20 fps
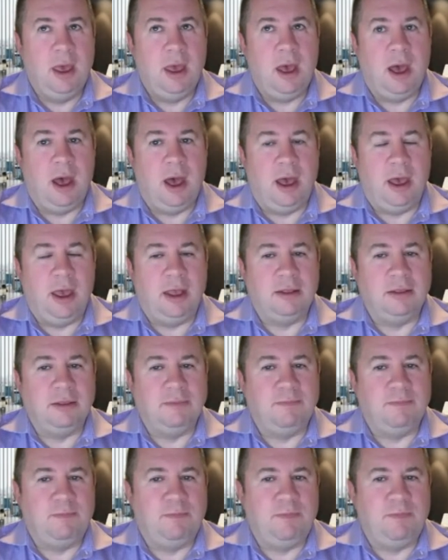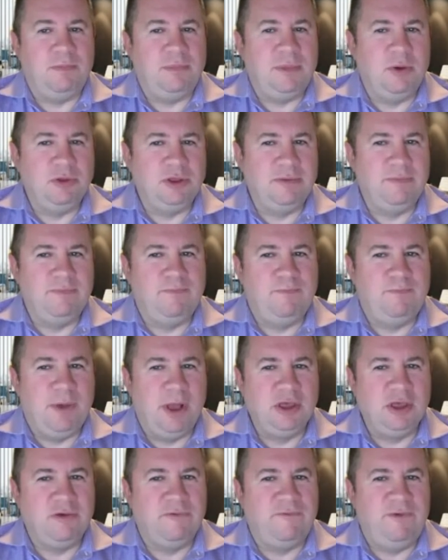And there was a
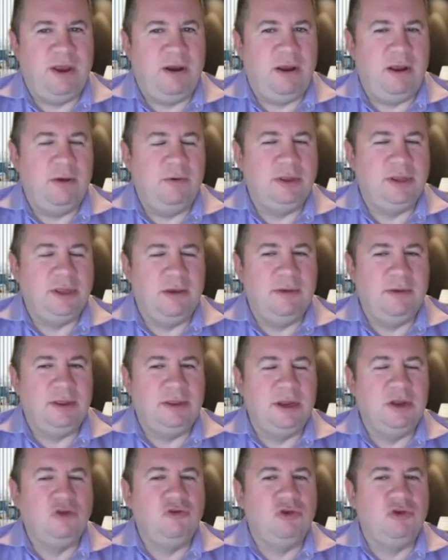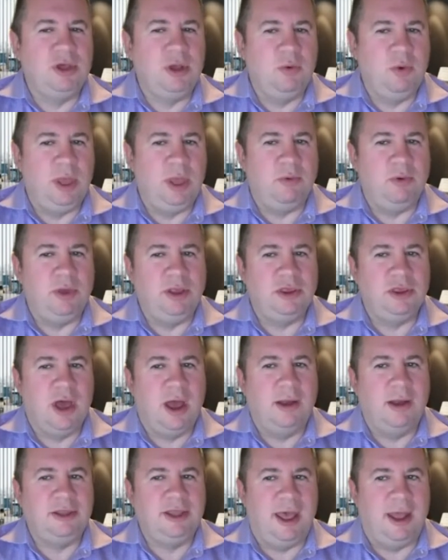bunch of it was an interesting week. We
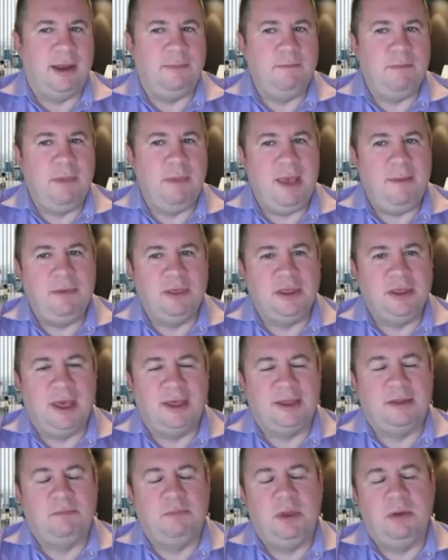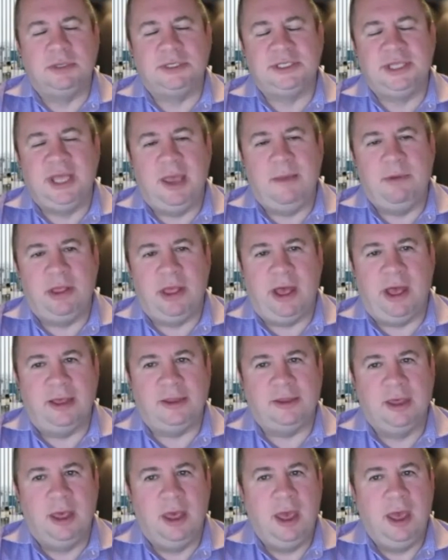thought that maybe the S&P would
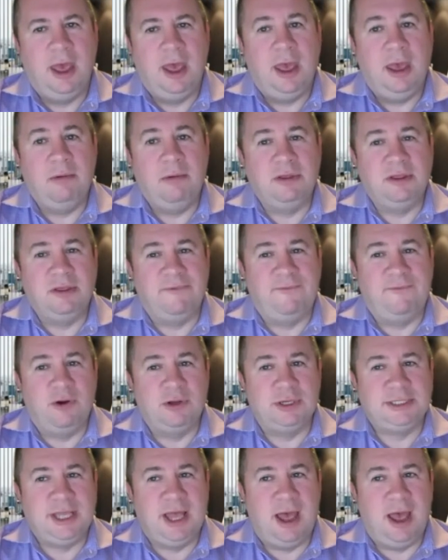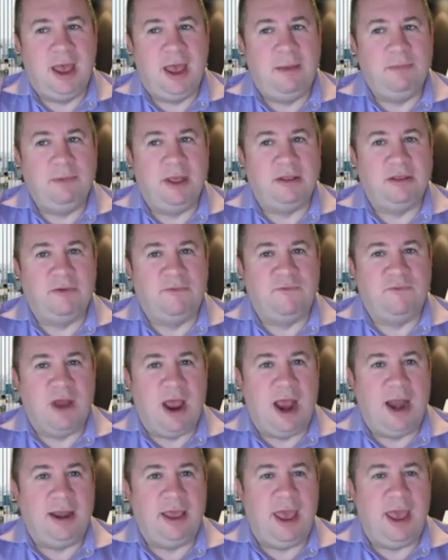stabilize. It was the first time that the
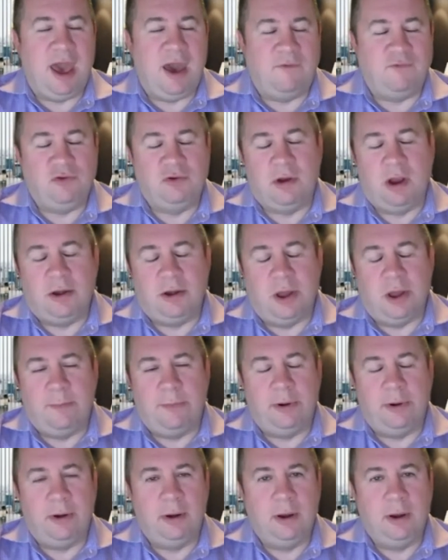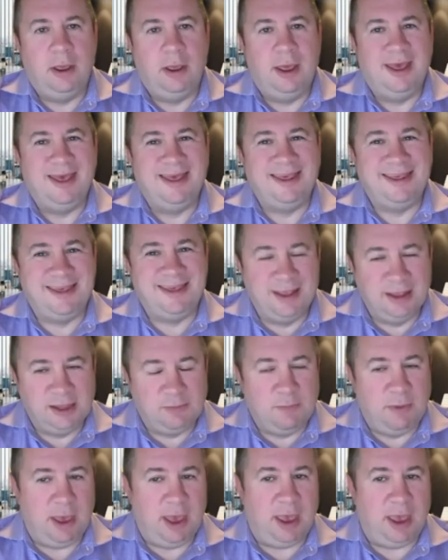Friday after our number since
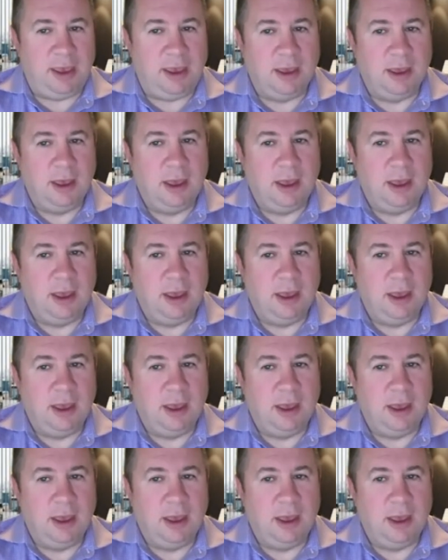May